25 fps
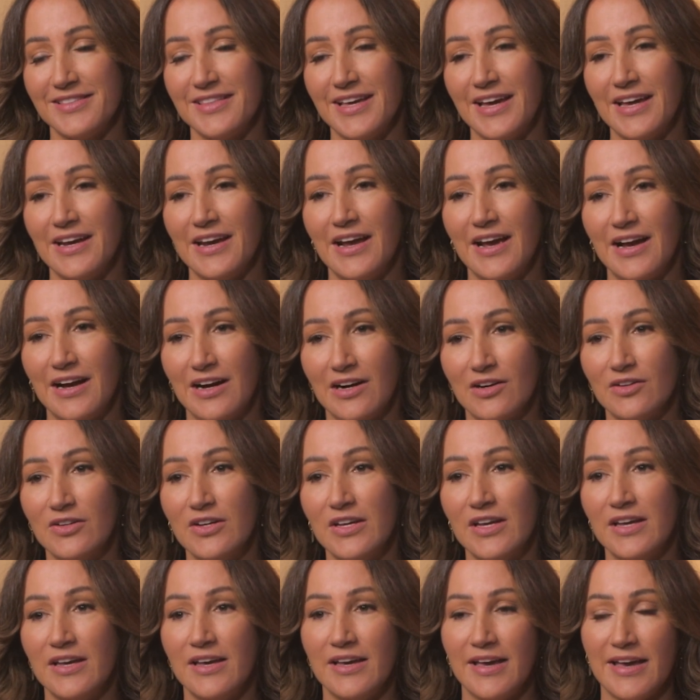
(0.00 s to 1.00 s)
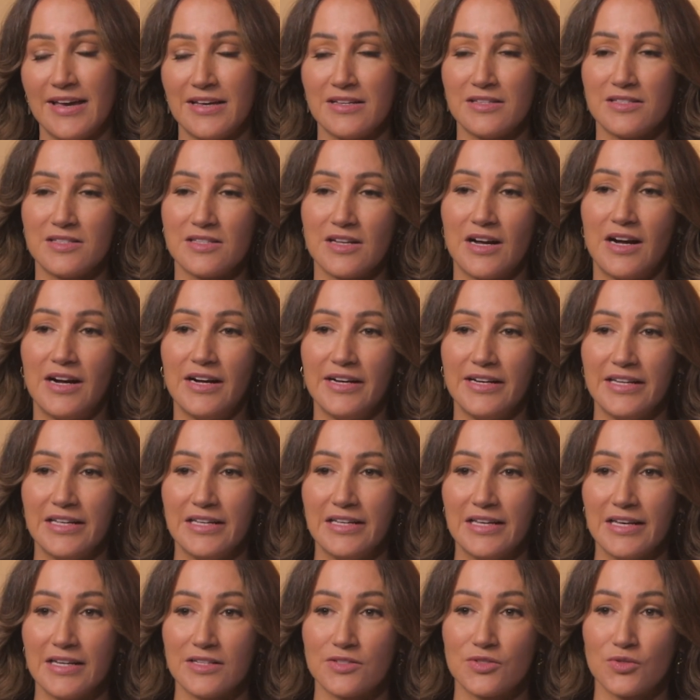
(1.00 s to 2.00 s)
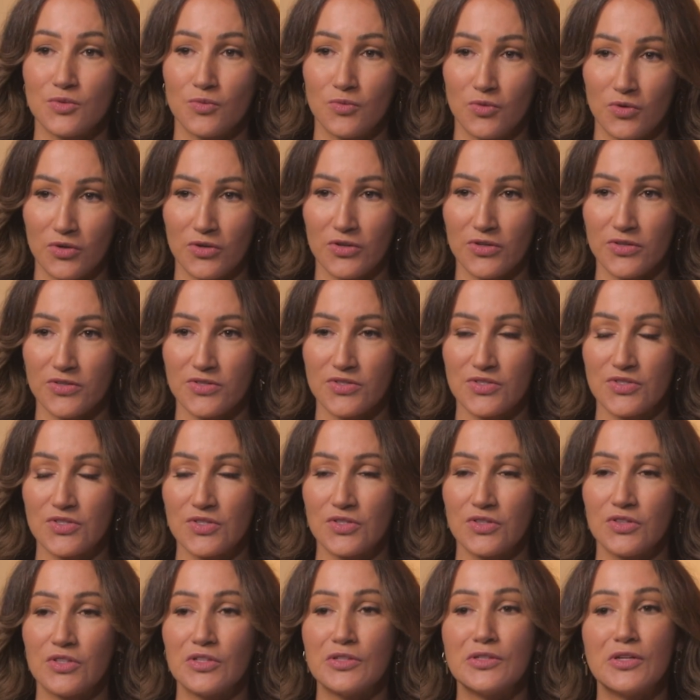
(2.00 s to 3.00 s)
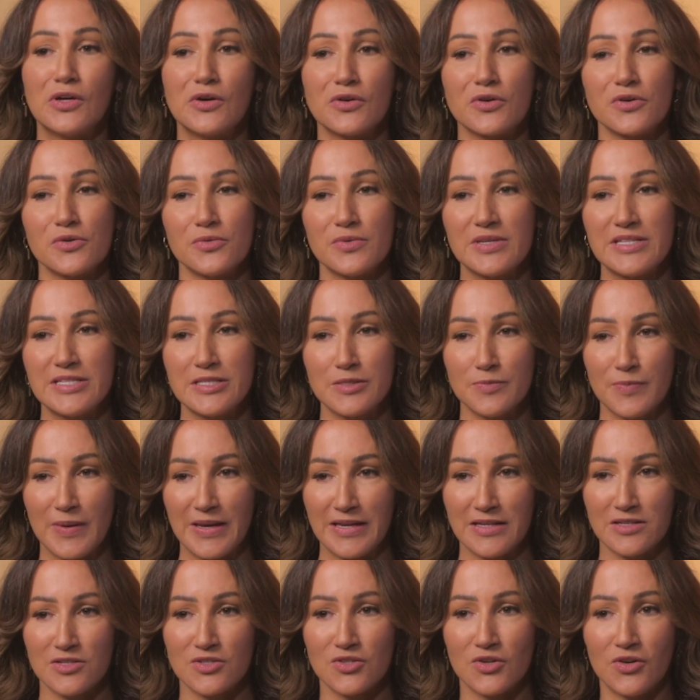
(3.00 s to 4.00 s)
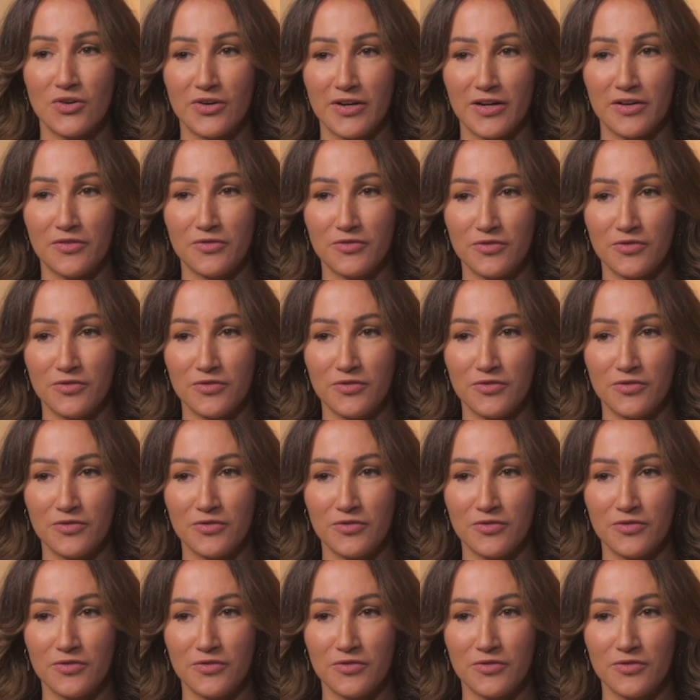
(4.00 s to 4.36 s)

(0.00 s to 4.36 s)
that our anxiety gets worse the longer we spend on our